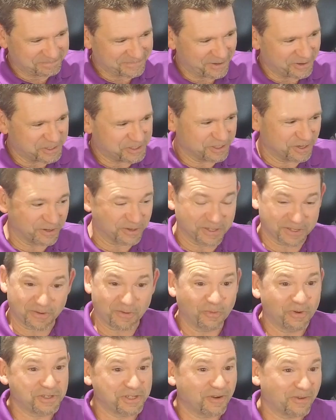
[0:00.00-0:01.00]
always joke, I
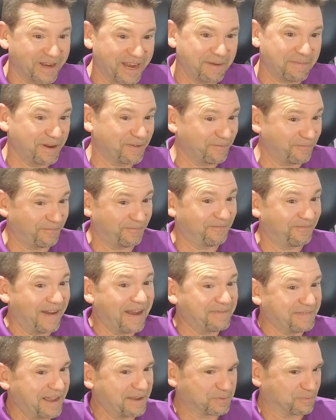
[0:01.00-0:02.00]
wish I came in
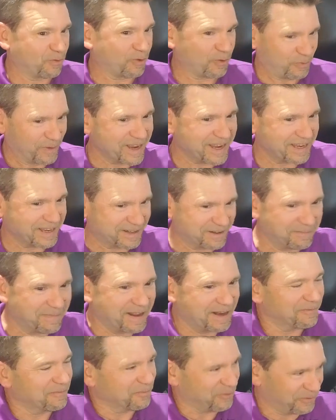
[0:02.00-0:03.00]
5 times more a week and it
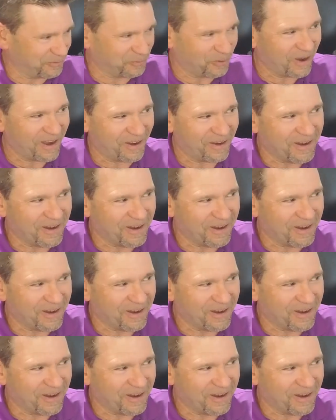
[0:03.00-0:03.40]
made it worthwhile.